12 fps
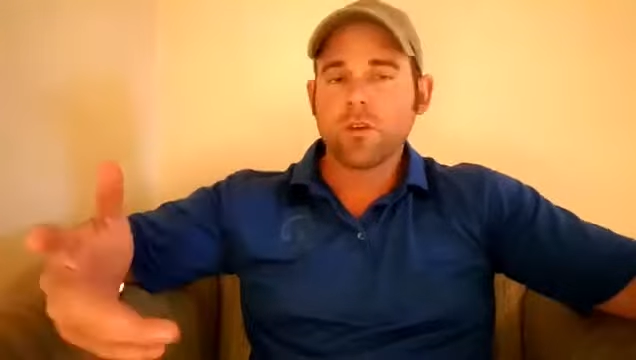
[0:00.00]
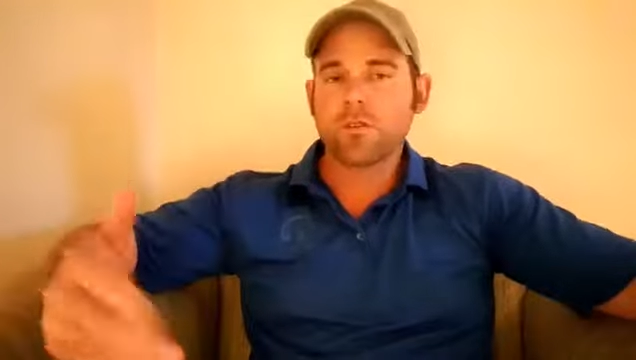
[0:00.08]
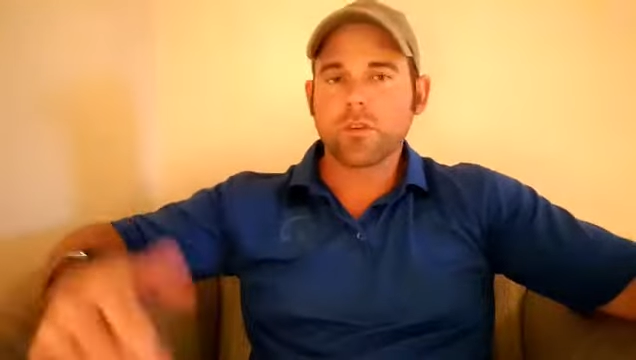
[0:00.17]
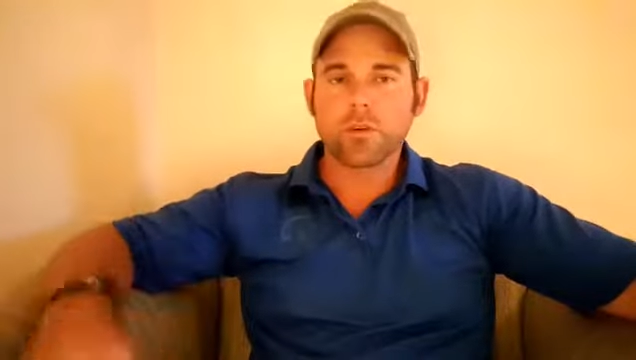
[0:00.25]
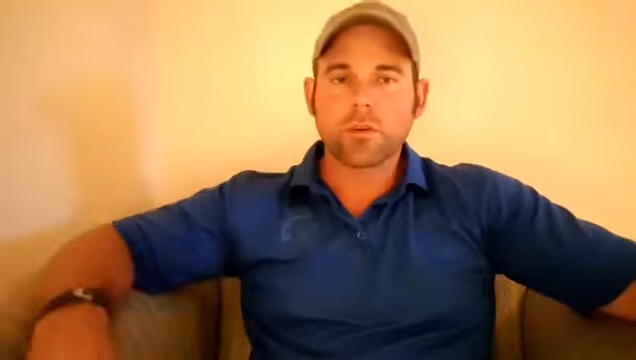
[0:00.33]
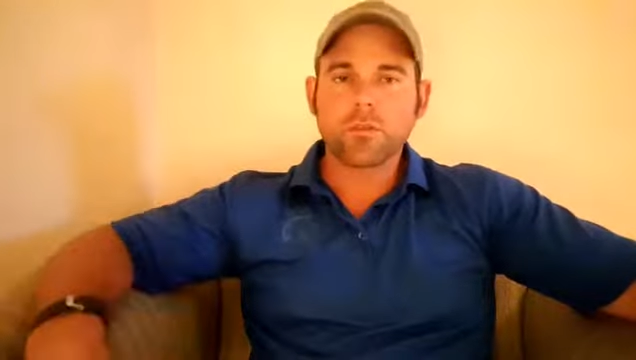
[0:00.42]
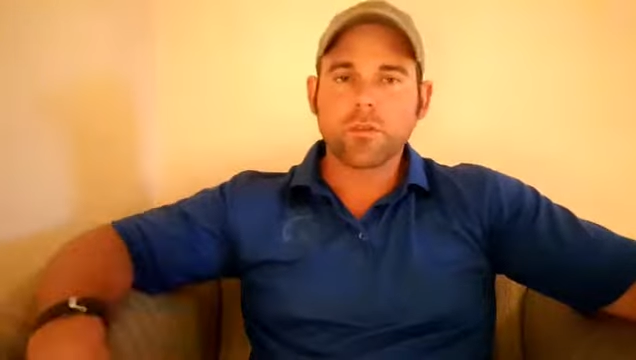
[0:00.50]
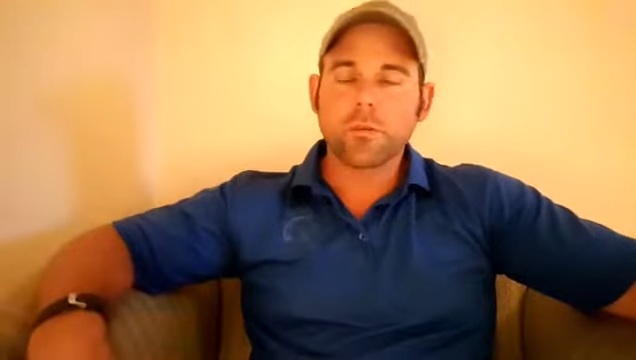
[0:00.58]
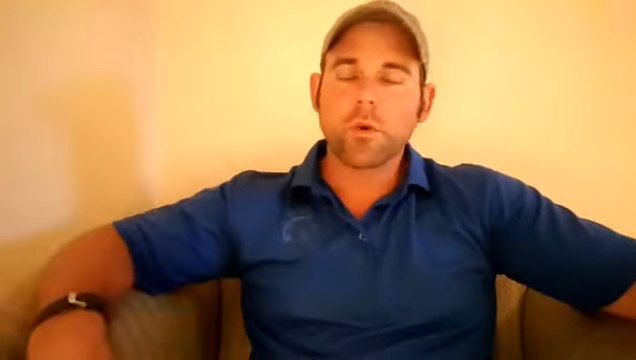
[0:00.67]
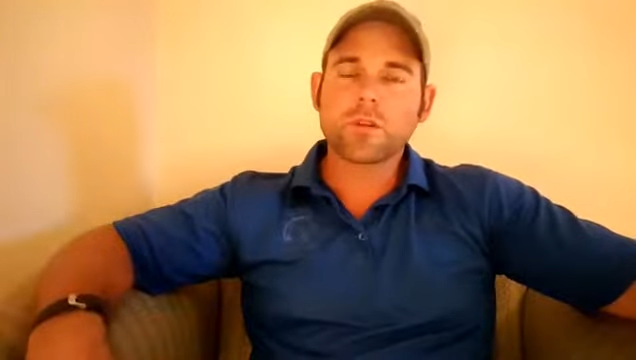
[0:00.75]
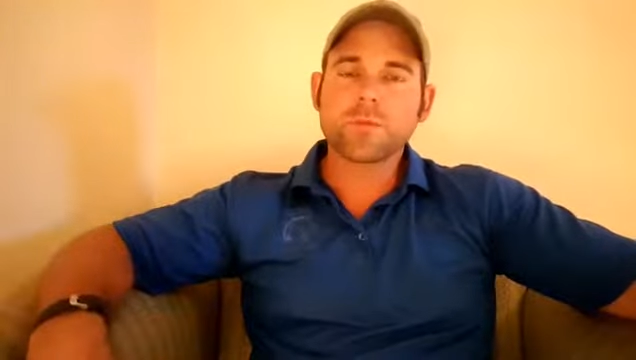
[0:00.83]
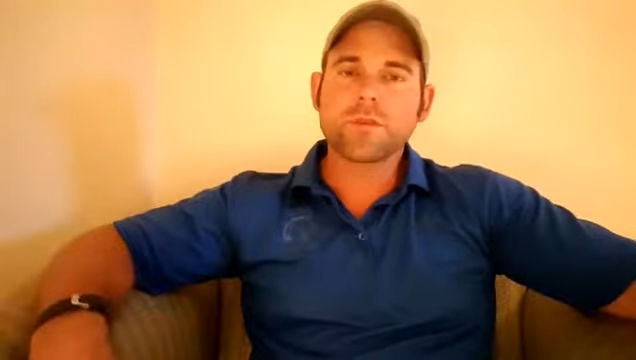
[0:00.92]
For
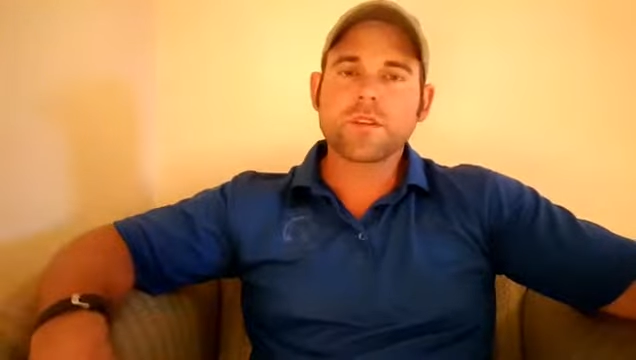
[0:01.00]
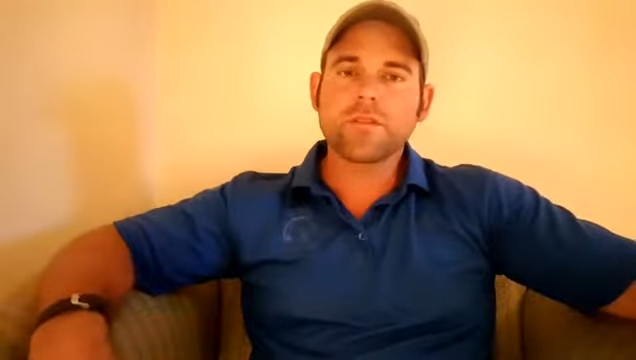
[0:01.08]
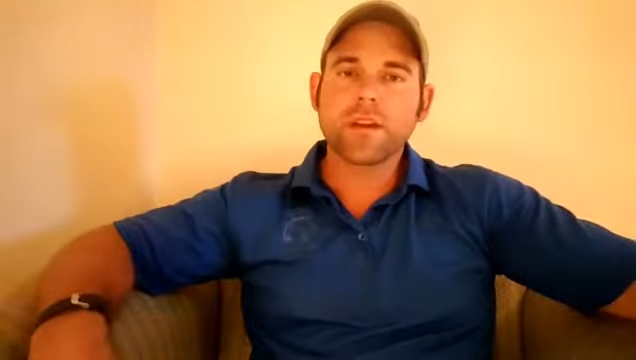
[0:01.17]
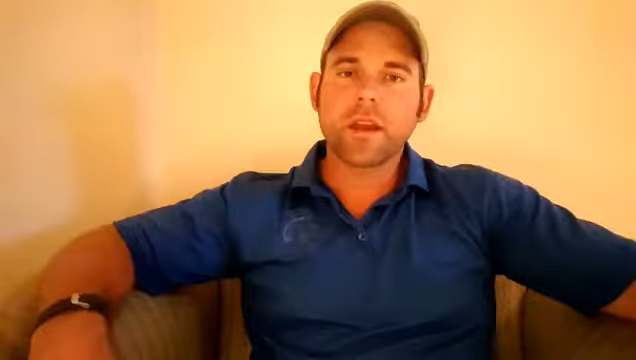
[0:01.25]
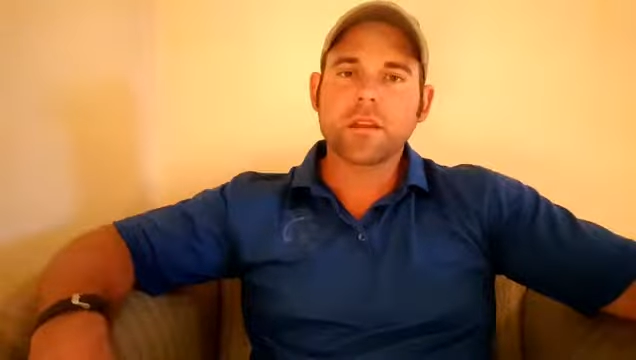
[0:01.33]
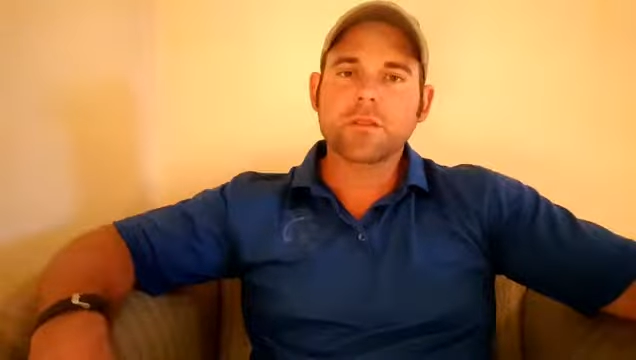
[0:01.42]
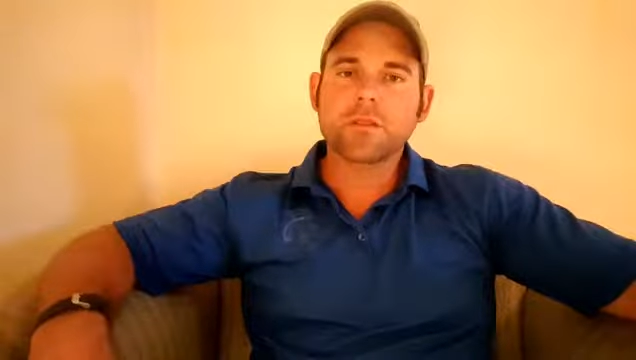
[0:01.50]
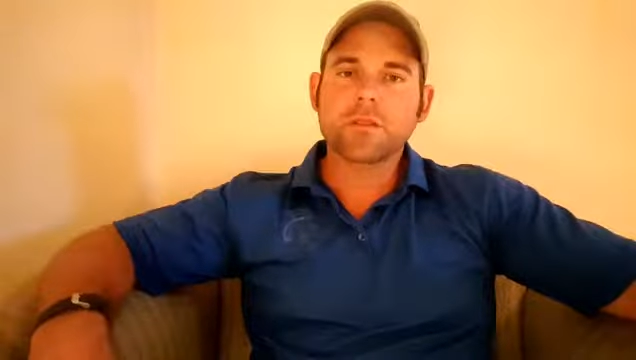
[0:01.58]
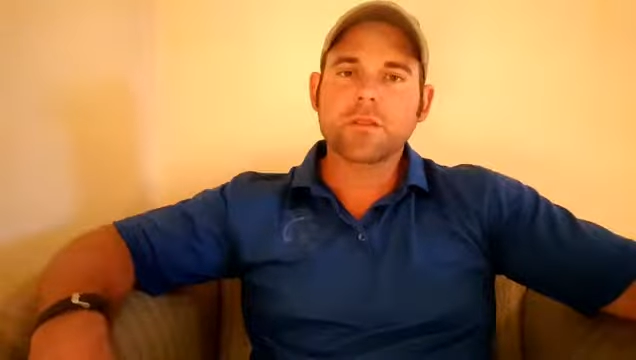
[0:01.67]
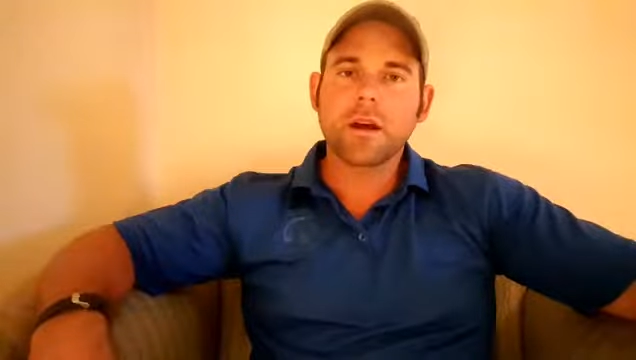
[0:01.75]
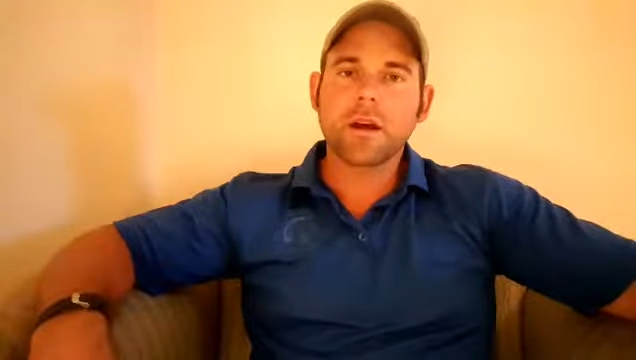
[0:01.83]
more specific answers,